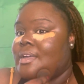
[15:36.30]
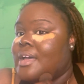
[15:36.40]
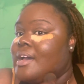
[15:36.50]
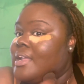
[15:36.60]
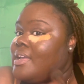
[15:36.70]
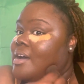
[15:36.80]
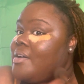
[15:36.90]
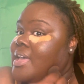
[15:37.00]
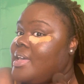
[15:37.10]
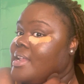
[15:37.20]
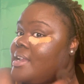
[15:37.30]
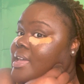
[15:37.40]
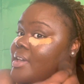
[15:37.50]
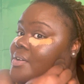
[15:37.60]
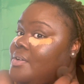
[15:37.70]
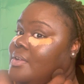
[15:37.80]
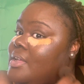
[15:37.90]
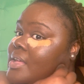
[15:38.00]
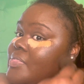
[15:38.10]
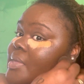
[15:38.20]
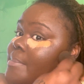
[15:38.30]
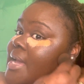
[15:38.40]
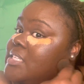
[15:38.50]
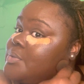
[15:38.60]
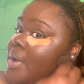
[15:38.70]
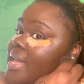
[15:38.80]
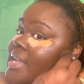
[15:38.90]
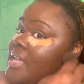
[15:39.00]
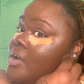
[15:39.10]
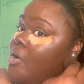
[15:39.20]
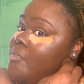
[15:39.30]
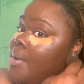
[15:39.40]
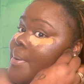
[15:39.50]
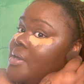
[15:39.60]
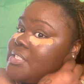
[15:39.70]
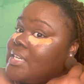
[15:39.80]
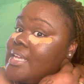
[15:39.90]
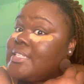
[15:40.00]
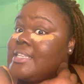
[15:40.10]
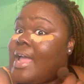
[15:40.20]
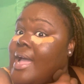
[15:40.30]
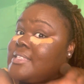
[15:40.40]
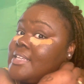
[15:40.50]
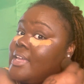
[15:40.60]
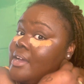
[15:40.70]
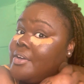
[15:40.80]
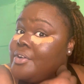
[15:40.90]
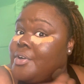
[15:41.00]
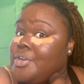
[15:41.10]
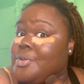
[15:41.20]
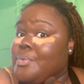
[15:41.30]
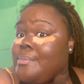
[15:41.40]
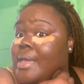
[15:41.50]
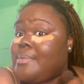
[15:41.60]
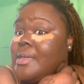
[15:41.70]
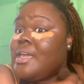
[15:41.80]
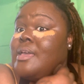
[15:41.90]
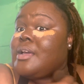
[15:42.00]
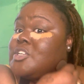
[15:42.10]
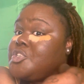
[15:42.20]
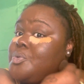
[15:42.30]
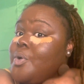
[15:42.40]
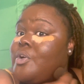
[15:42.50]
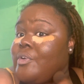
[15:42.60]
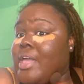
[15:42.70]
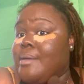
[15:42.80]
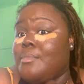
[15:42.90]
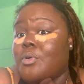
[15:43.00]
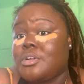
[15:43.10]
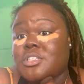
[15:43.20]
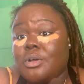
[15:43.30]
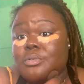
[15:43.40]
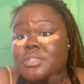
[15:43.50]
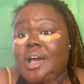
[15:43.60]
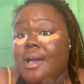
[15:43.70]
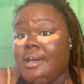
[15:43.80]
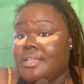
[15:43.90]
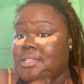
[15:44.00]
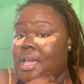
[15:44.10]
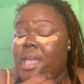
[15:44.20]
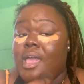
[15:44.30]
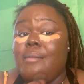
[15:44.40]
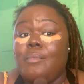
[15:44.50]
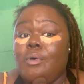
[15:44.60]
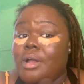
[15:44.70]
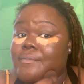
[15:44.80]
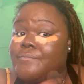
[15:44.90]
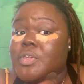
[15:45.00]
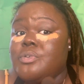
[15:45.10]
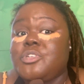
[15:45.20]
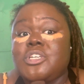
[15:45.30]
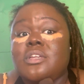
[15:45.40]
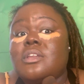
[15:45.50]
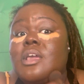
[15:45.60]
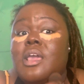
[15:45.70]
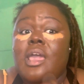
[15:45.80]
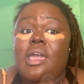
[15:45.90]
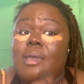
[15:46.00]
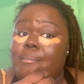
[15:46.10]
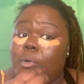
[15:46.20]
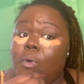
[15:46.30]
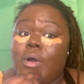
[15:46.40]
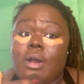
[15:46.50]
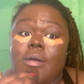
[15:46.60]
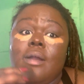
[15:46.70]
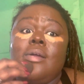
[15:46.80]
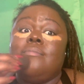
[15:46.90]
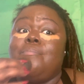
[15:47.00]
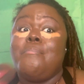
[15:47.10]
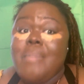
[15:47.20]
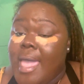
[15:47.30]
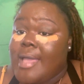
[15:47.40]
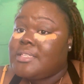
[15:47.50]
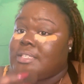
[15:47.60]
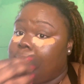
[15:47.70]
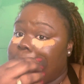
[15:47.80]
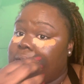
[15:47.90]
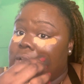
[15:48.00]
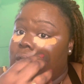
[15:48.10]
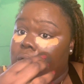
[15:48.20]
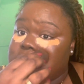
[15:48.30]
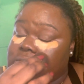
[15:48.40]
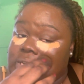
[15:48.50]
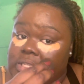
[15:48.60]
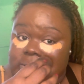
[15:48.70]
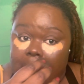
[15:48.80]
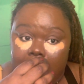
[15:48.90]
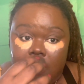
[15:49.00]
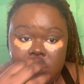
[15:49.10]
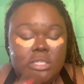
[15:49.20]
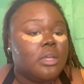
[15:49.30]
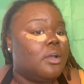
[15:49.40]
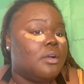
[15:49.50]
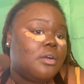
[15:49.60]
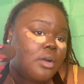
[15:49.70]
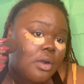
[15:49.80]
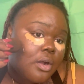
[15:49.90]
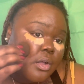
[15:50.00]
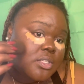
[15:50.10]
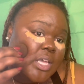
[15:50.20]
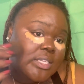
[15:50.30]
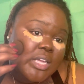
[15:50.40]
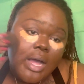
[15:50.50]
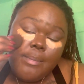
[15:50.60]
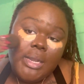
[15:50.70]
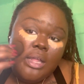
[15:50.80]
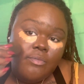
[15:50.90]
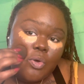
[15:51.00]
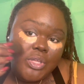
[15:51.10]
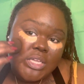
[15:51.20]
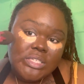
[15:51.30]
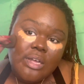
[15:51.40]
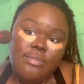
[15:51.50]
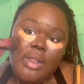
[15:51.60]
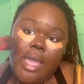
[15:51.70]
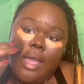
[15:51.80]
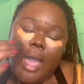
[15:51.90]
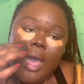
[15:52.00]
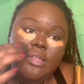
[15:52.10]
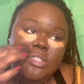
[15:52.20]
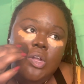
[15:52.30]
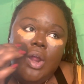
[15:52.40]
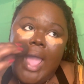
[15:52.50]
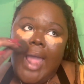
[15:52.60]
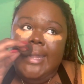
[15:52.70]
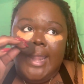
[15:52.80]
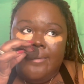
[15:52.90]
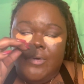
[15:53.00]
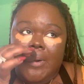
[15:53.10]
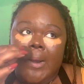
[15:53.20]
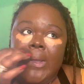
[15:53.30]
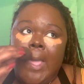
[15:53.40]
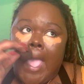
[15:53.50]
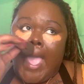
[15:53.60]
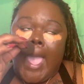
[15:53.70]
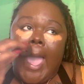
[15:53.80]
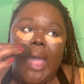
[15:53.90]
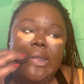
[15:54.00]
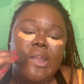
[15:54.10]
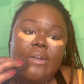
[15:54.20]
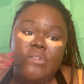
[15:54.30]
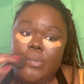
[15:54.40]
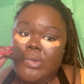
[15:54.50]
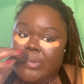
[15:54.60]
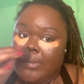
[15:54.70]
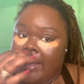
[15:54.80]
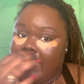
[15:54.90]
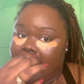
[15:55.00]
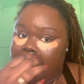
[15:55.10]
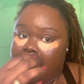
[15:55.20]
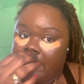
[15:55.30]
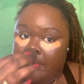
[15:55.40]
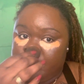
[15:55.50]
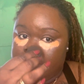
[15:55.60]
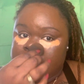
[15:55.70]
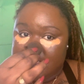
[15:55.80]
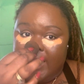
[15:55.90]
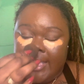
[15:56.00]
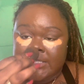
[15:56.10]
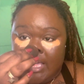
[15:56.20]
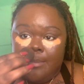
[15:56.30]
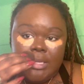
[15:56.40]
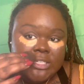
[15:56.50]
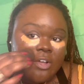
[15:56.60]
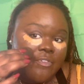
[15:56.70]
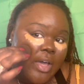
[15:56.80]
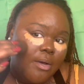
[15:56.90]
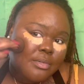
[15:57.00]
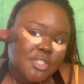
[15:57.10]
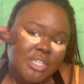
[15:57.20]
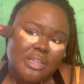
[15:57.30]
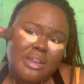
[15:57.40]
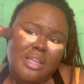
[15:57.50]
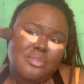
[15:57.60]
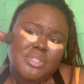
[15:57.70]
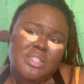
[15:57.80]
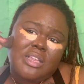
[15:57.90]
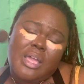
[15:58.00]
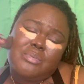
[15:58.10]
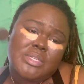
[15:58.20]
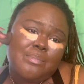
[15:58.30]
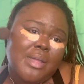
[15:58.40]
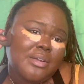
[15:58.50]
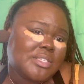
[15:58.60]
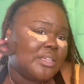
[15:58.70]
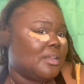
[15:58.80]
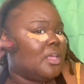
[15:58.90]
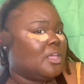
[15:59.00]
Honey, go ahead and heal. The best way to get over a person is not to get under a new one, baby, because you will create more soul ties and more confusion and more mess and be lost in the sauce. Girl, take time and love on yourself. Like I never was one to like take myself out. Shit, I used to think that was embarrassing.